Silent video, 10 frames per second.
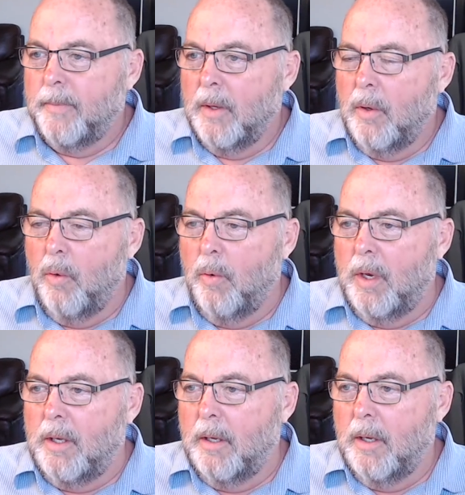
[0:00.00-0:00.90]

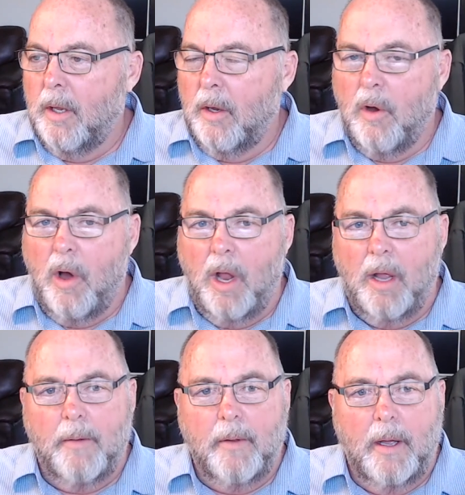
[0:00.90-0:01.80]
would
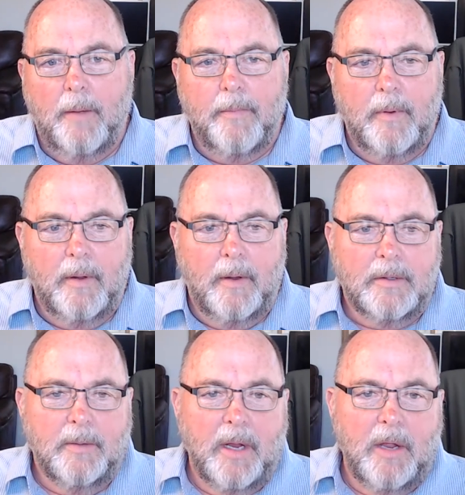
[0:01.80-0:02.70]
call
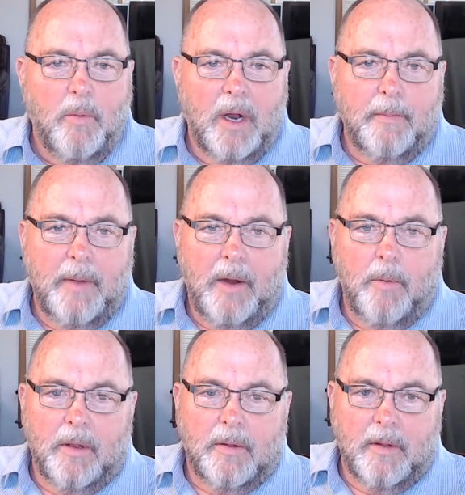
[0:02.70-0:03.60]
somebody who wanted to meet
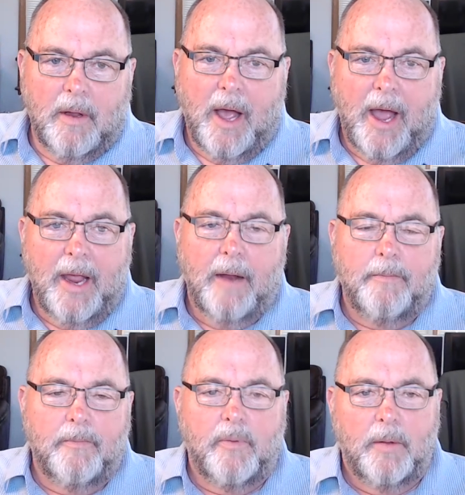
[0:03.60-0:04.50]
with a
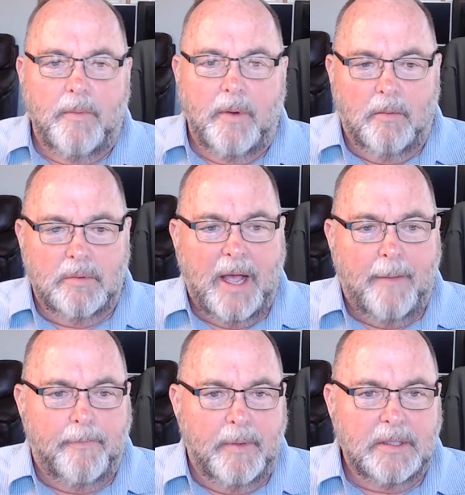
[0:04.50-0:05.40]
high-end, really,
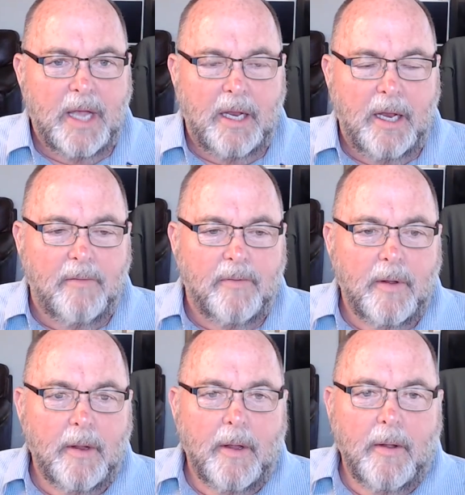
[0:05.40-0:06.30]
top executive,
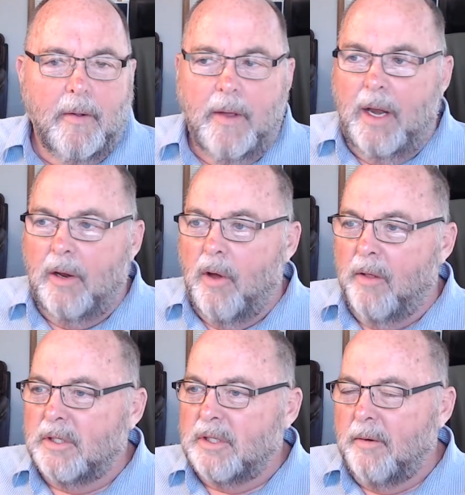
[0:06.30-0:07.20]
and he'd call
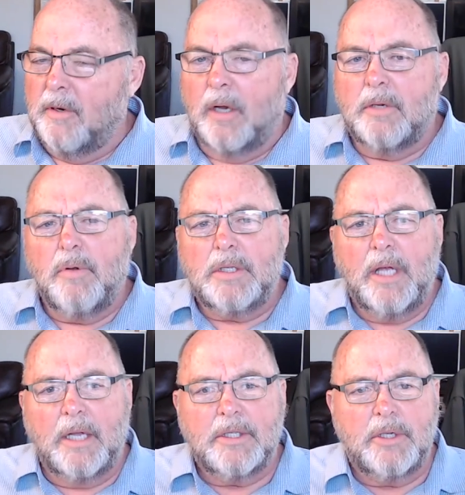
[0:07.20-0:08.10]
their secretary and say, "What
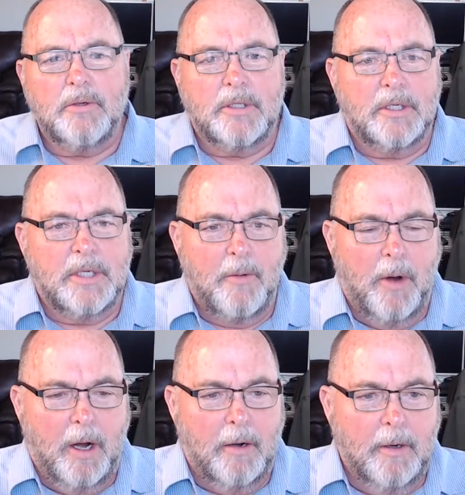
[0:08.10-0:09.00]
size shoes does he
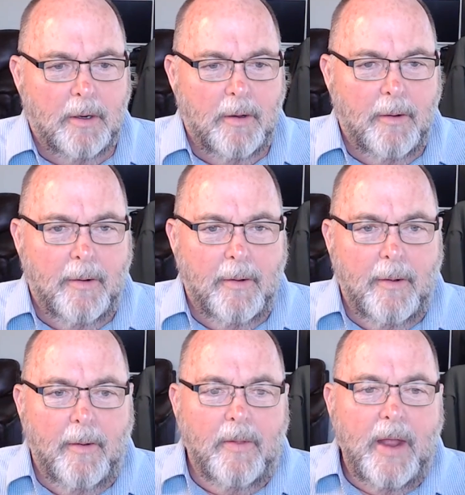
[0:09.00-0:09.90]
wear?"
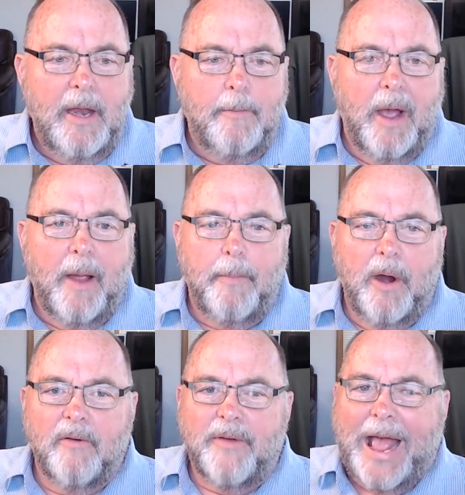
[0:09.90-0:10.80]
Then he'd buy a
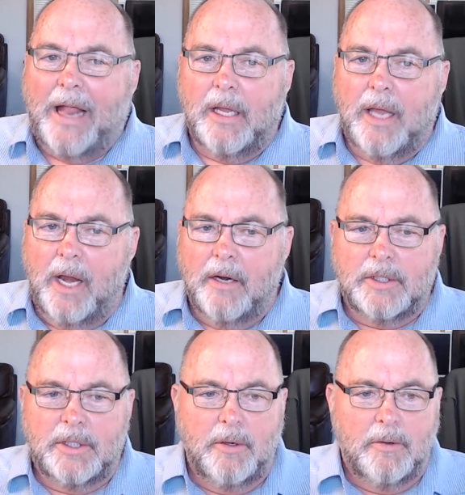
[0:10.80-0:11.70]
pair of alligator
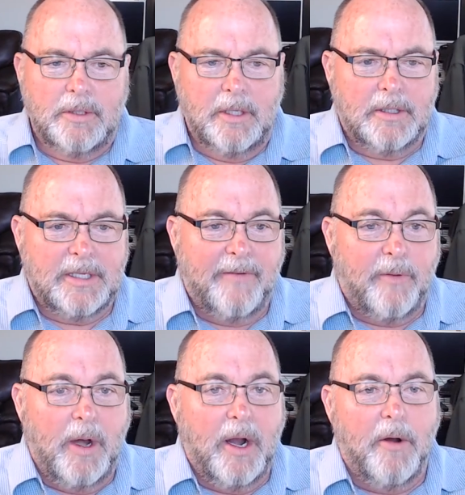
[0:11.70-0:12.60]
shoes at $700
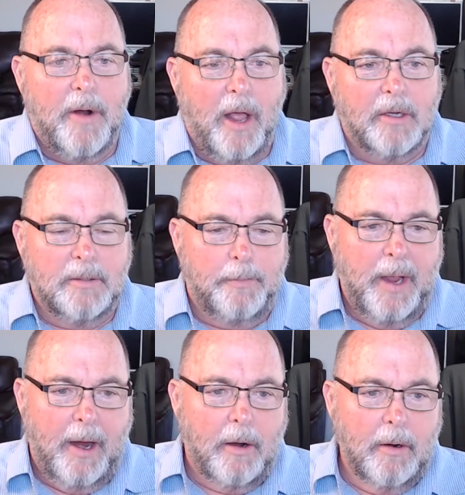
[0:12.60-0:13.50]
or $800 a
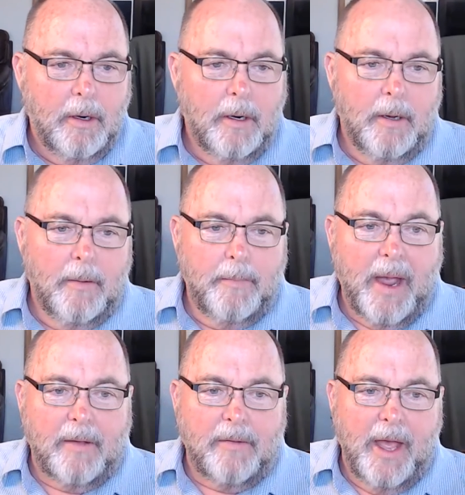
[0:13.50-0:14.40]
pair
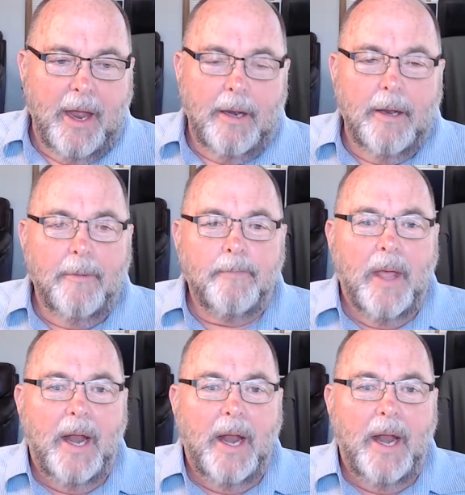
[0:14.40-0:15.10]
back then, and